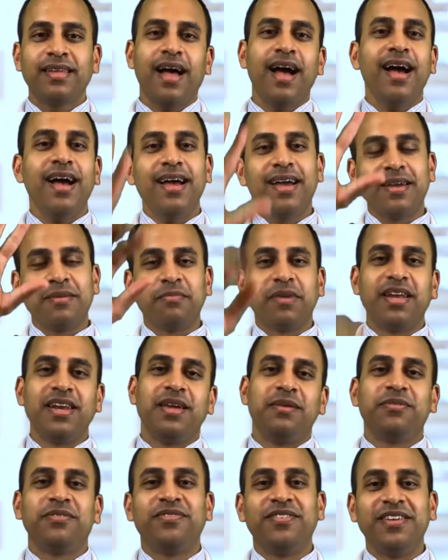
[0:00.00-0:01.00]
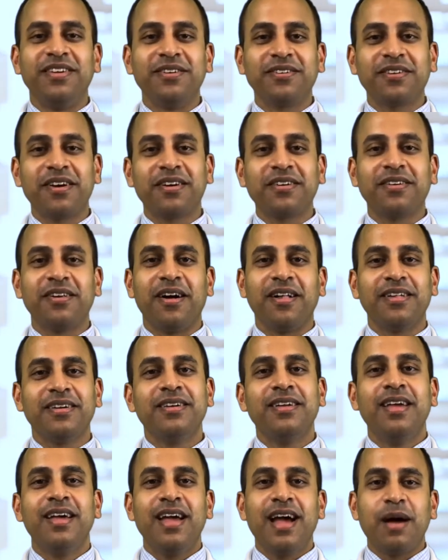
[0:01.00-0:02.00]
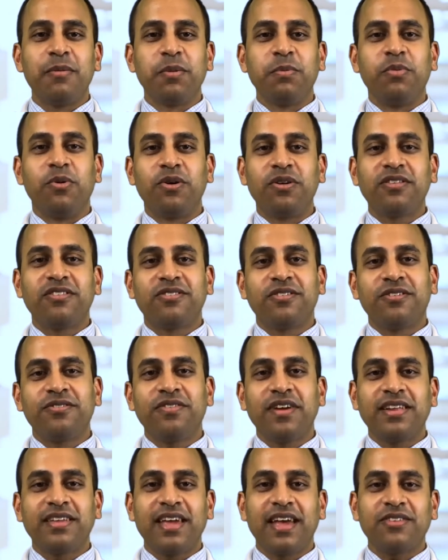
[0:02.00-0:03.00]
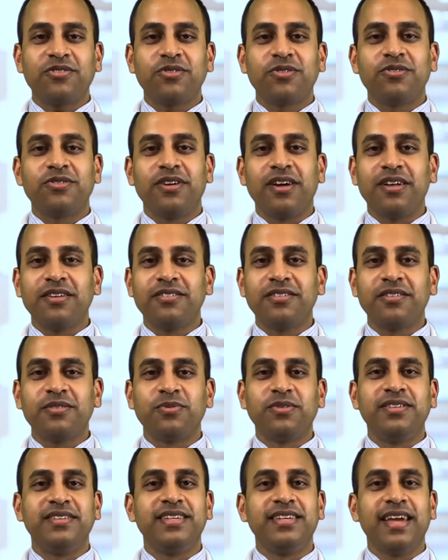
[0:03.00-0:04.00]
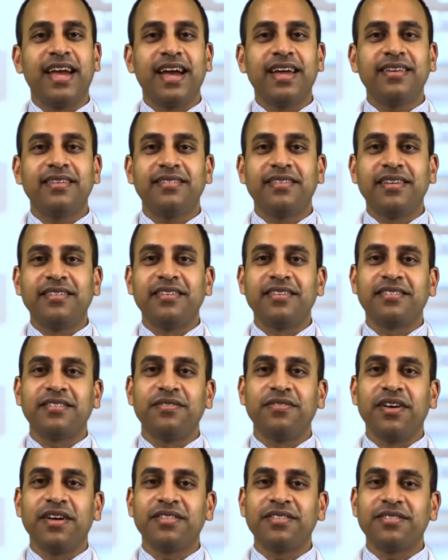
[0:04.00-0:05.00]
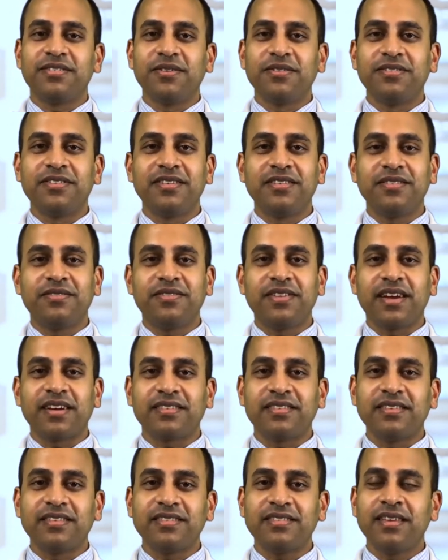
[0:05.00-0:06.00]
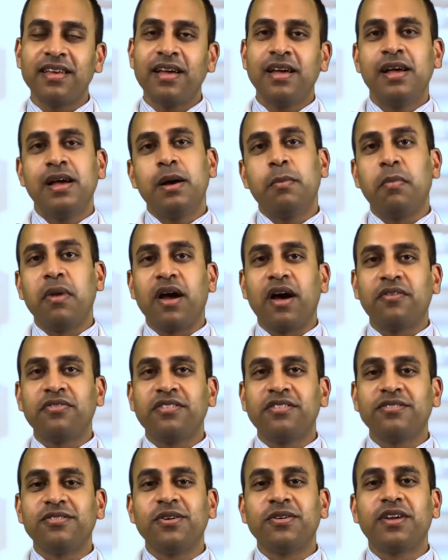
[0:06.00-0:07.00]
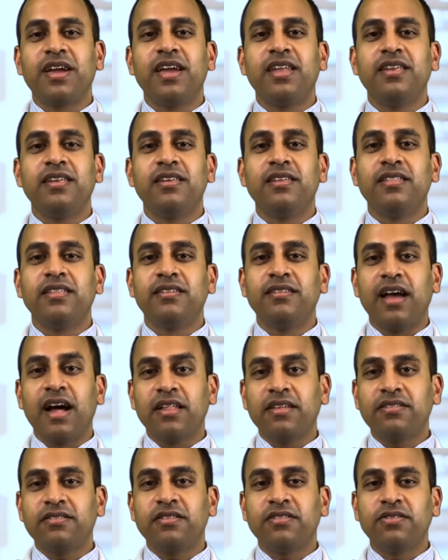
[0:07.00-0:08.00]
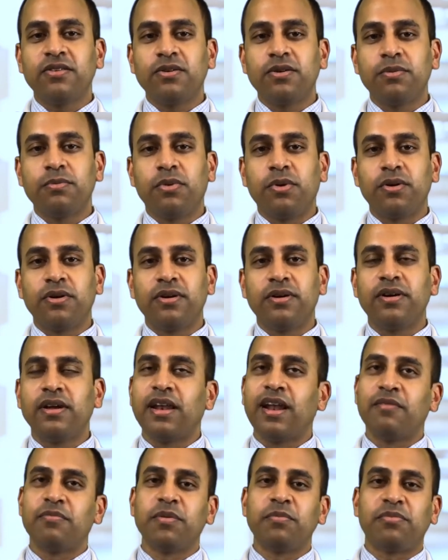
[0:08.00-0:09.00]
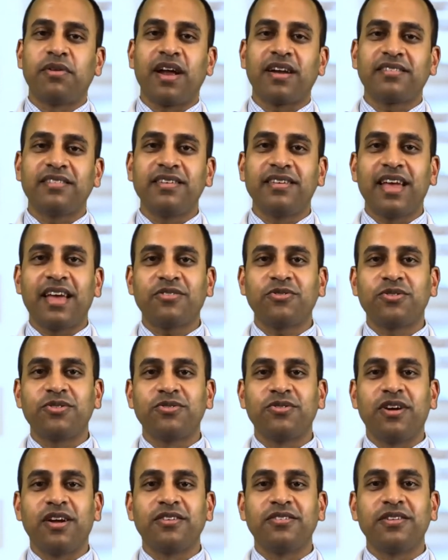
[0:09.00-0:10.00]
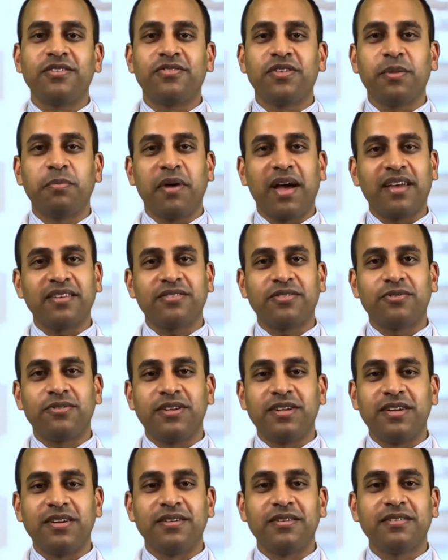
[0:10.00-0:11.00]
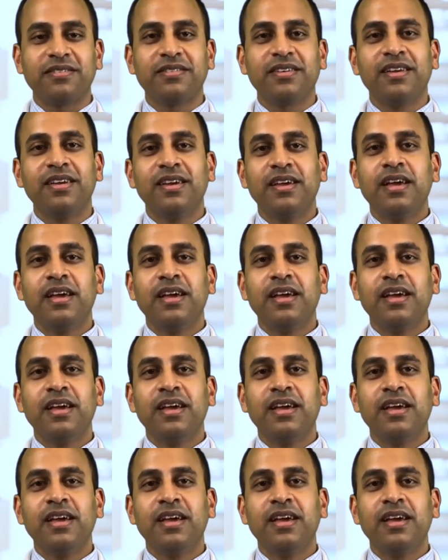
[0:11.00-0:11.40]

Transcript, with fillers: Hi, my name is Vineel Kankanala. I'm a board certified gastroenterologist with DHAT, Digestive Health Associates of Texas. My office is located in the Dallas DeSoto border, and I've been practicing gastroenterology for the past three years.